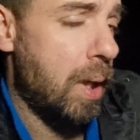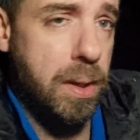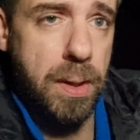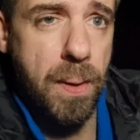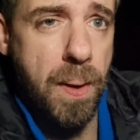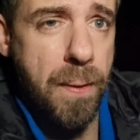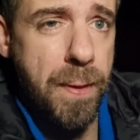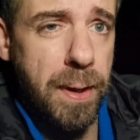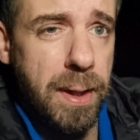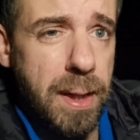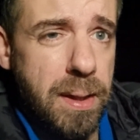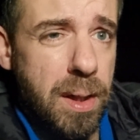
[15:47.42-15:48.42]
So I
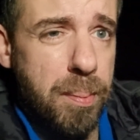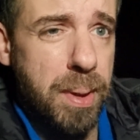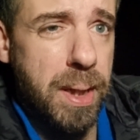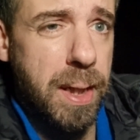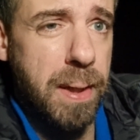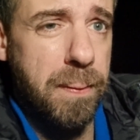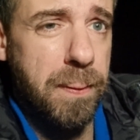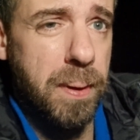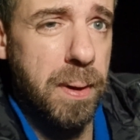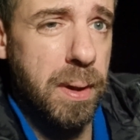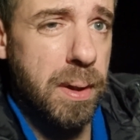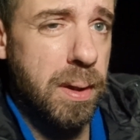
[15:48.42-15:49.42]
think that's going to be it
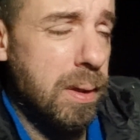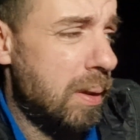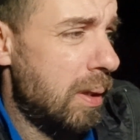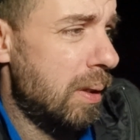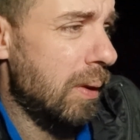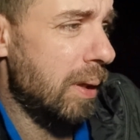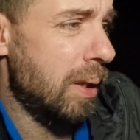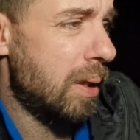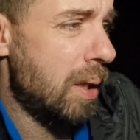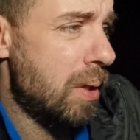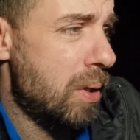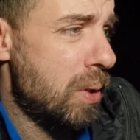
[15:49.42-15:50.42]
for tonight's
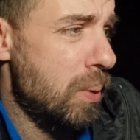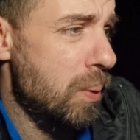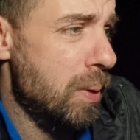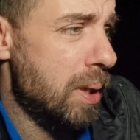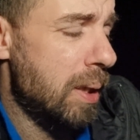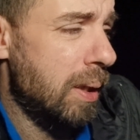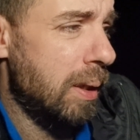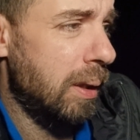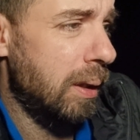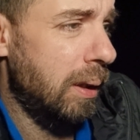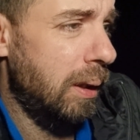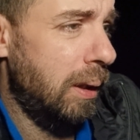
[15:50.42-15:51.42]
shoot.
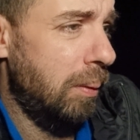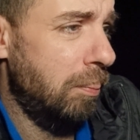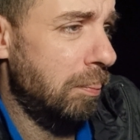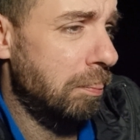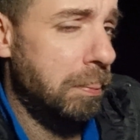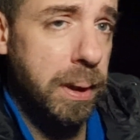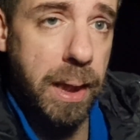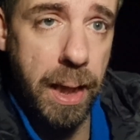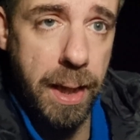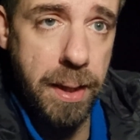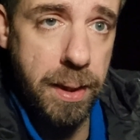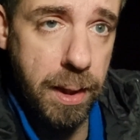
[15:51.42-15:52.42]
But yeah,
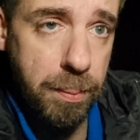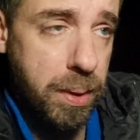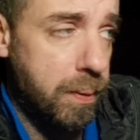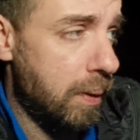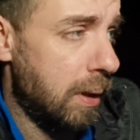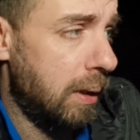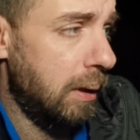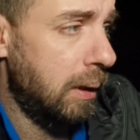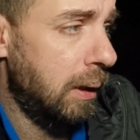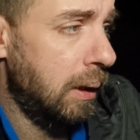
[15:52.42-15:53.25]
here's the image for that.